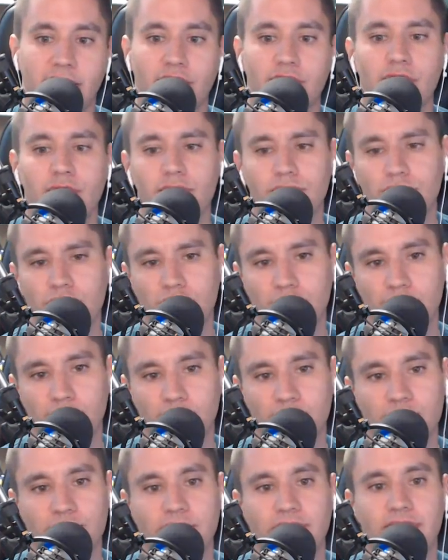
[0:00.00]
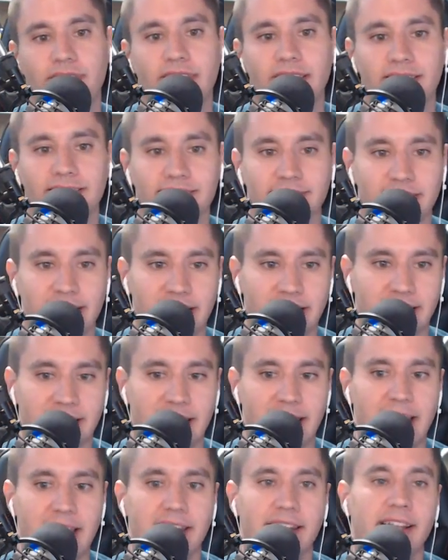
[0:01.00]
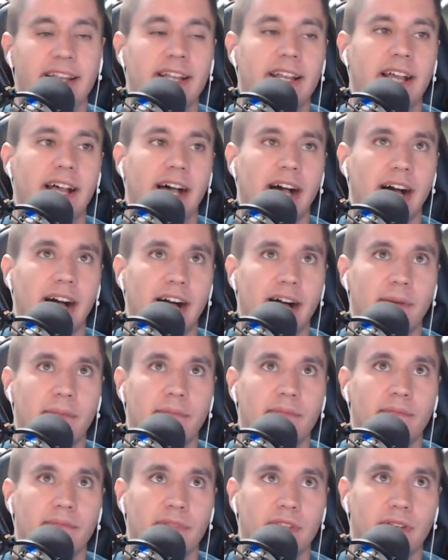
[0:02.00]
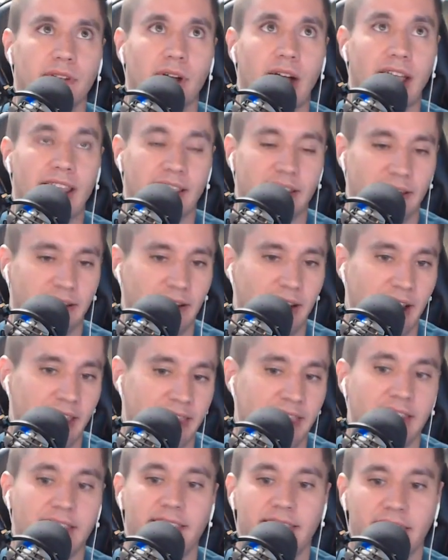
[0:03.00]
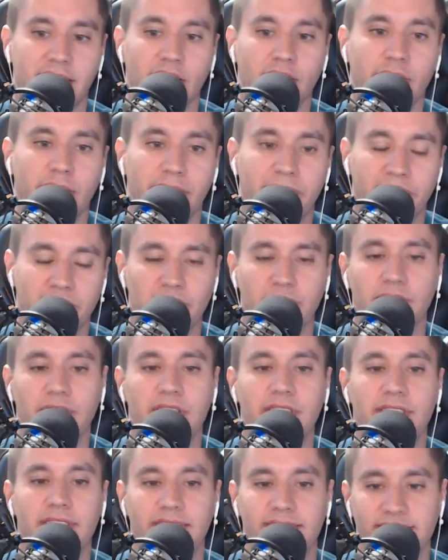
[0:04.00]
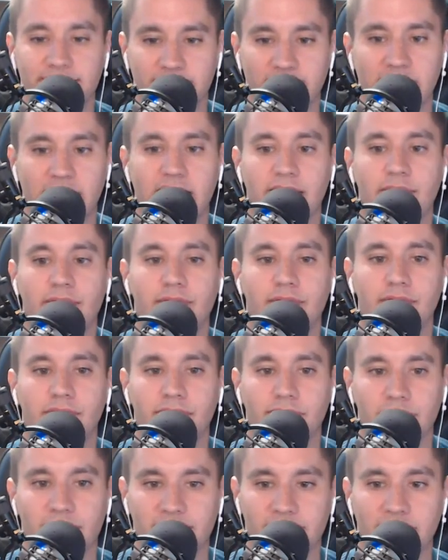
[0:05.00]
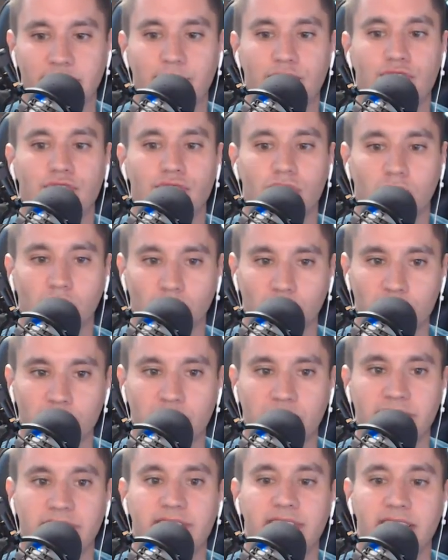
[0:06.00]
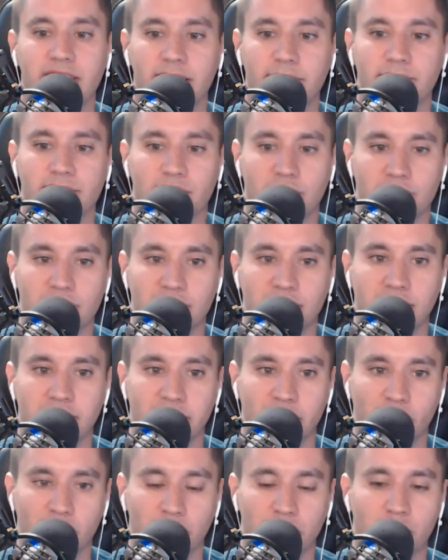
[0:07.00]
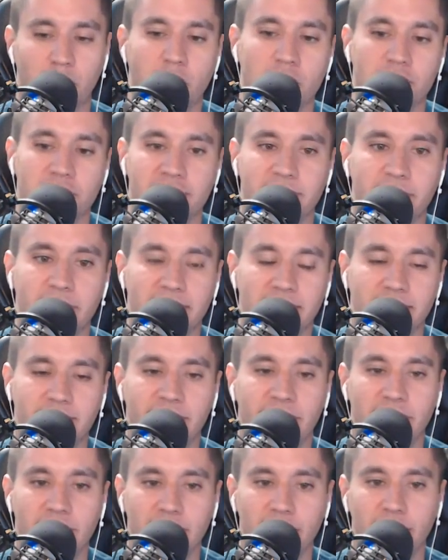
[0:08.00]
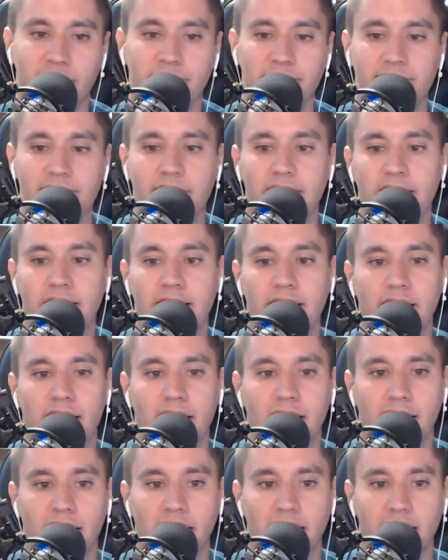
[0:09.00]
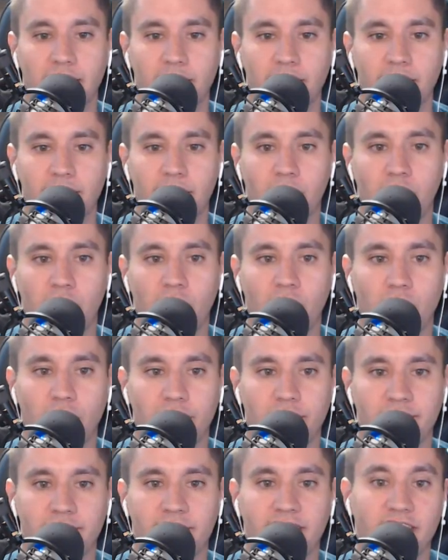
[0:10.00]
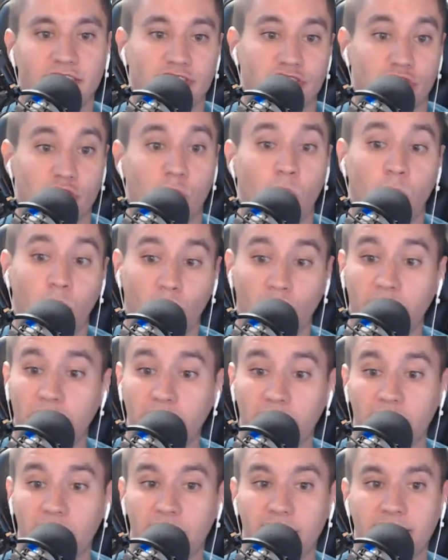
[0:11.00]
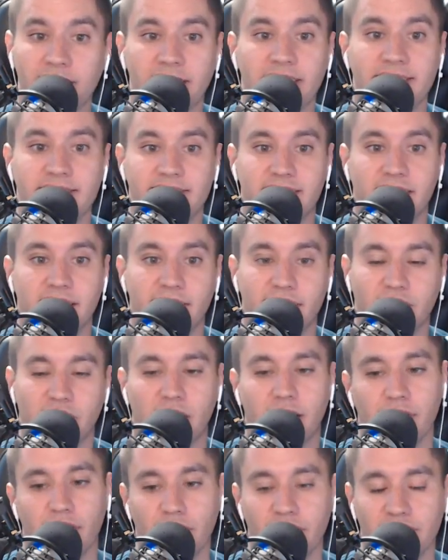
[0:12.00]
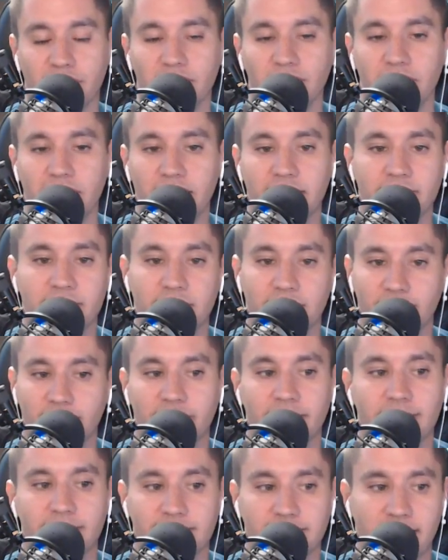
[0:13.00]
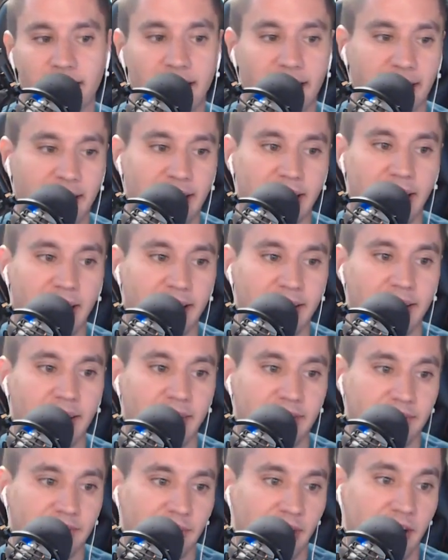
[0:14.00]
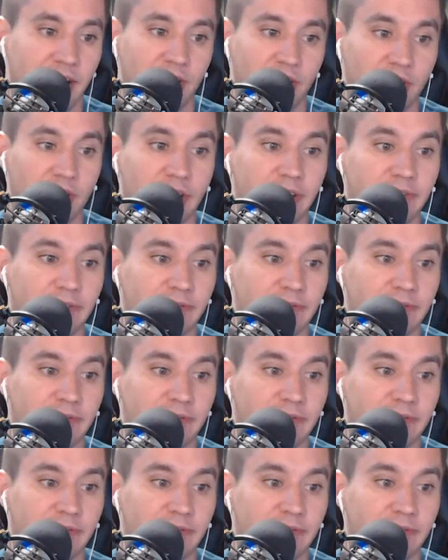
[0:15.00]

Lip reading: YouTubers and things like that, I think they're feeling the same struggle. You can see them start to get into more project-based videos on things they're working on instead of covering the latest and greatest tech. I'd agree.